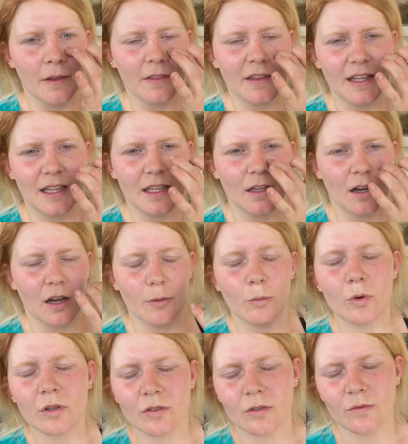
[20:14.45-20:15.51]
I
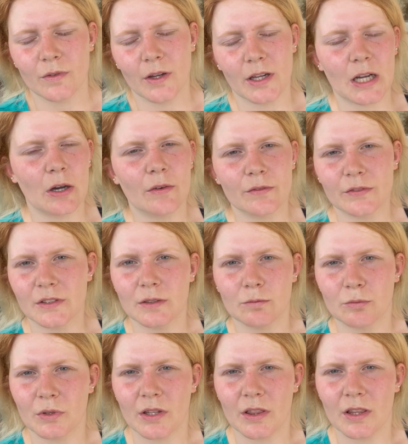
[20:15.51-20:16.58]
wasn't very
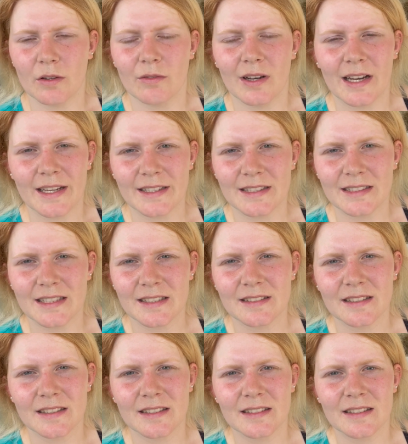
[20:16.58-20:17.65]
confident with the related
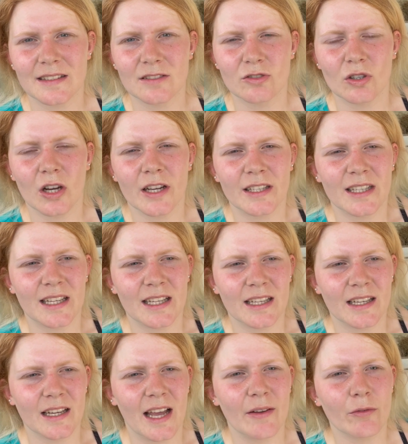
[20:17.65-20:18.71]
distance
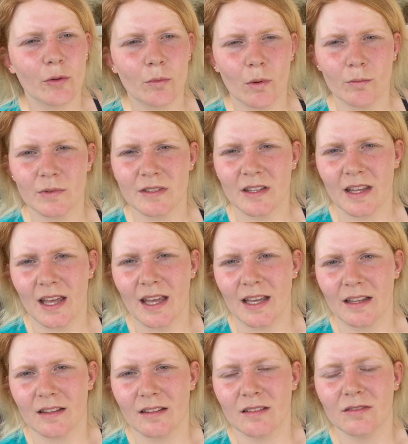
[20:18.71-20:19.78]
striding. Everyone was
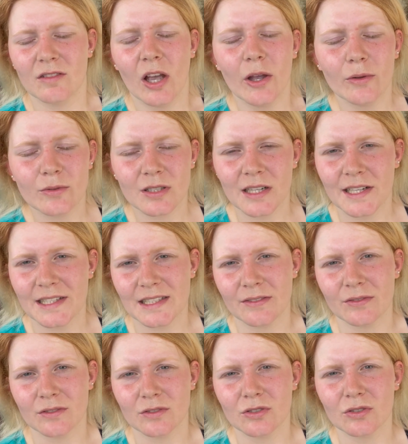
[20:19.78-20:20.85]
getting totally
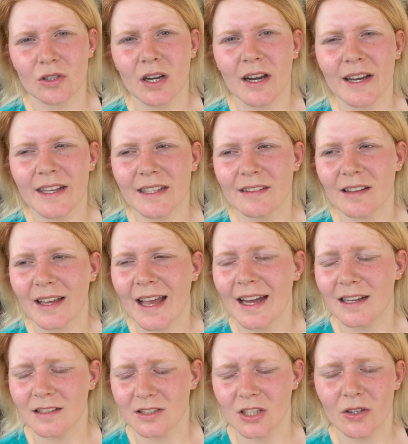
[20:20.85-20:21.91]
different strides. I
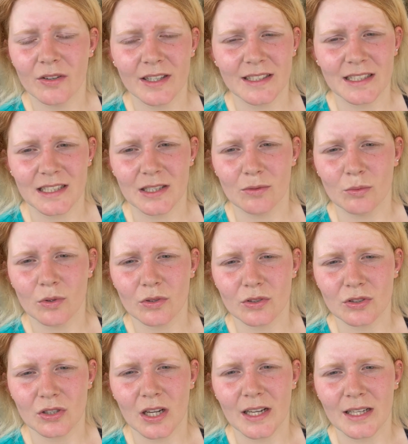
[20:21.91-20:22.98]
had no idea what
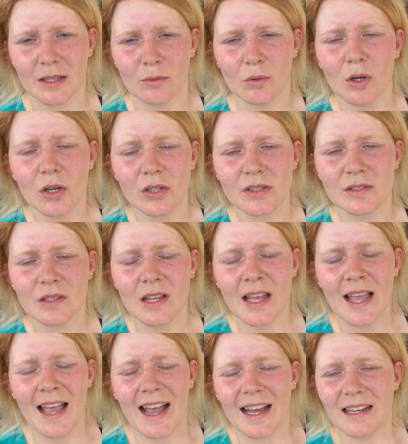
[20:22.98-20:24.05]
striding was,
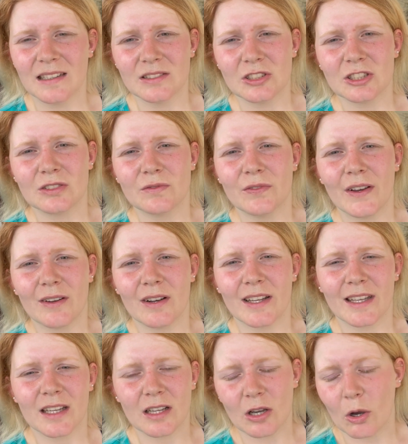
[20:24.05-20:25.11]
and I just felt
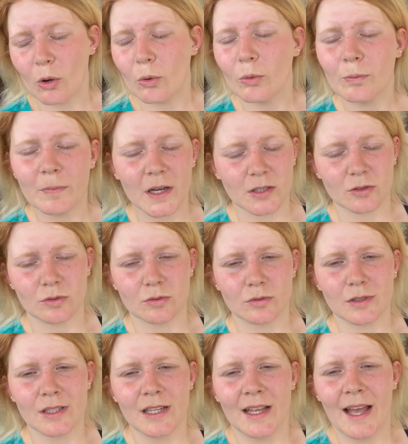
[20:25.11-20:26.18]
like it got all
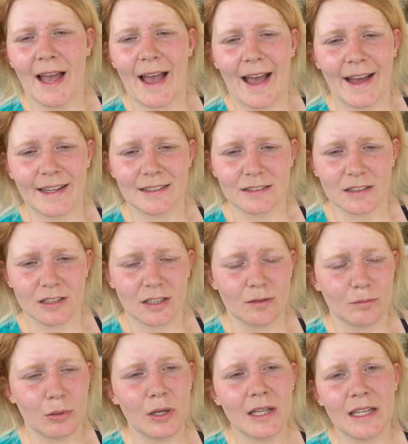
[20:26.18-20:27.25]
muddled and I
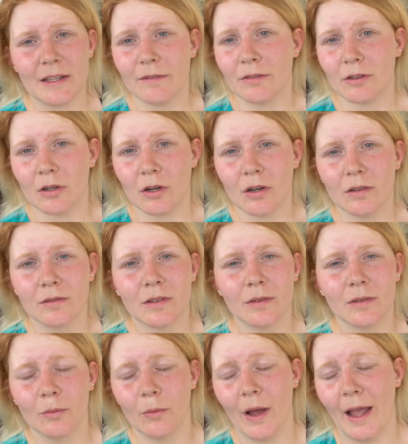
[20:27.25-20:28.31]
completely forgot
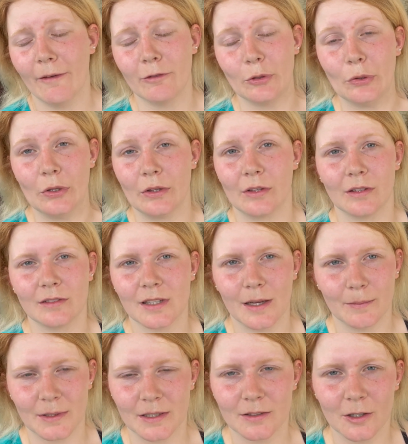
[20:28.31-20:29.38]
everything that
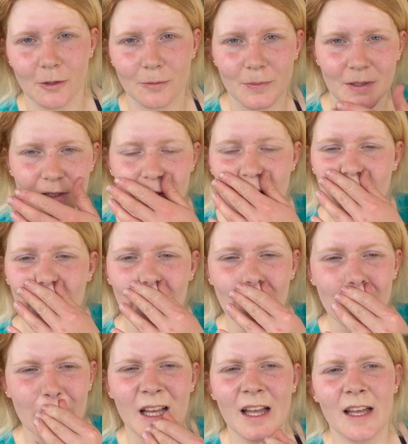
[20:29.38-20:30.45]
Tammy told me to do.
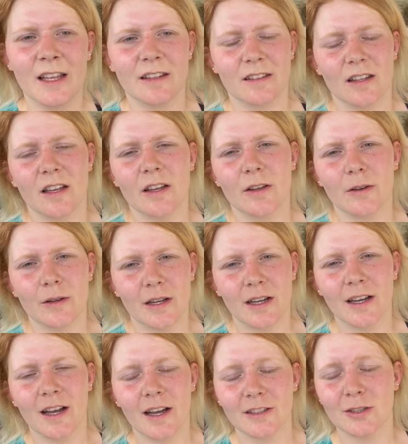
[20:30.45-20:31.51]
So
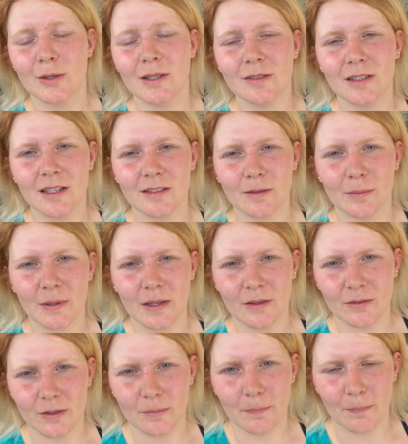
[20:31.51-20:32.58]
Tweseldown's a bit
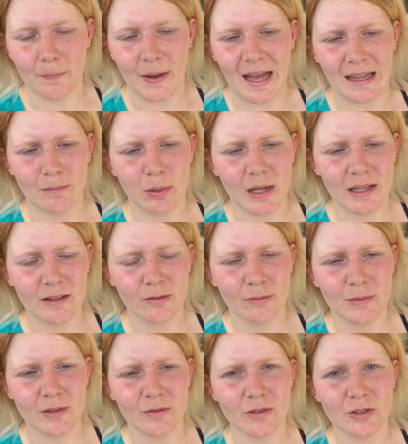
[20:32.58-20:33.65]
of a bad place for
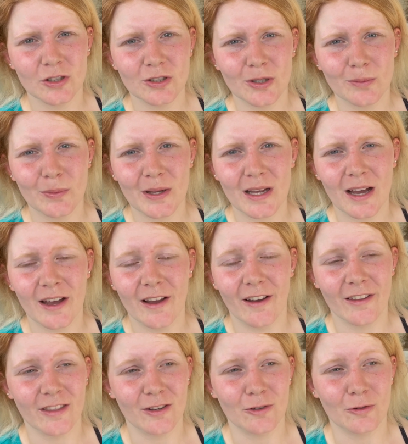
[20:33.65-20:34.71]
me for show jumping. I
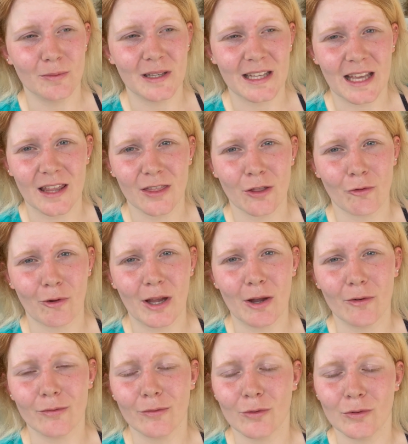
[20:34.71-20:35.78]
either normally get 3
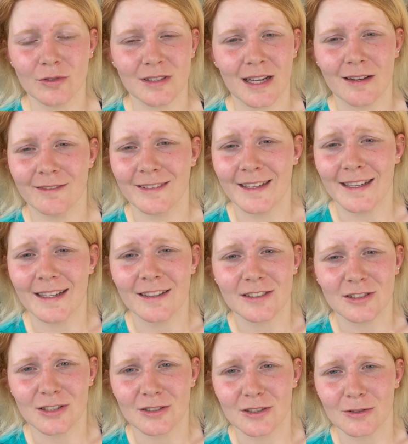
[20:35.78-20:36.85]
or 4 down here. I
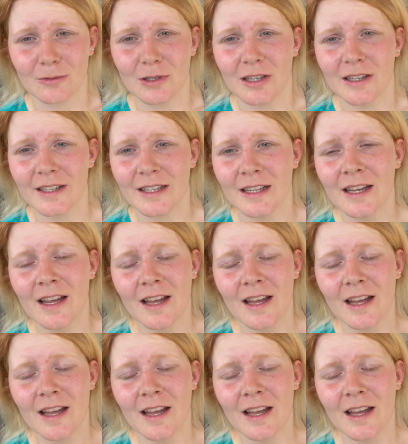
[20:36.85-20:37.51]
don't know why.